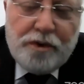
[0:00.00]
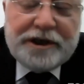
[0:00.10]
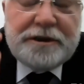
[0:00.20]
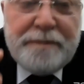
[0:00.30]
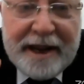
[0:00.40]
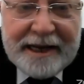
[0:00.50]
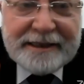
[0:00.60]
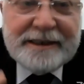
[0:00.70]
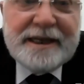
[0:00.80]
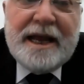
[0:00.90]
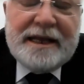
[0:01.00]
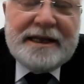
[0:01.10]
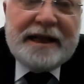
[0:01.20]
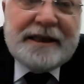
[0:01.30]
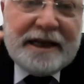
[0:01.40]
which means
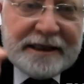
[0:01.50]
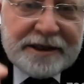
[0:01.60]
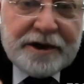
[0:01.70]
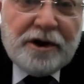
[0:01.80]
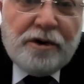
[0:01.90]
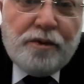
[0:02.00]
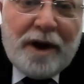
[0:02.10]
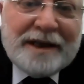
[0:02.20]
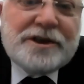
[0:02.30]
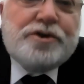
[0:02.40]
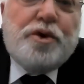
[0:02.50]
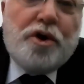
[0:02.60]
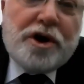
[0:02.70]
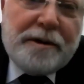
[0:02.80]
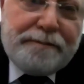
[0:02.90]
that Israel wants to
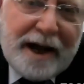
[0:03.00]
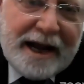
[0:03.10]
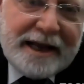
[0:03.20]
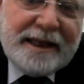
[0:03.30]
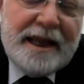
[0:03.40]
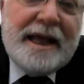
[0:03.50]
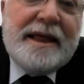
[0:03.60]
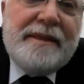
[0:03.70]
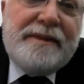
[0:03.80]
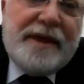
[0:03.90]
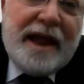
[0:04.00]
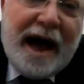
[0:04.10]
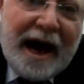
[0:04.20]
occupy the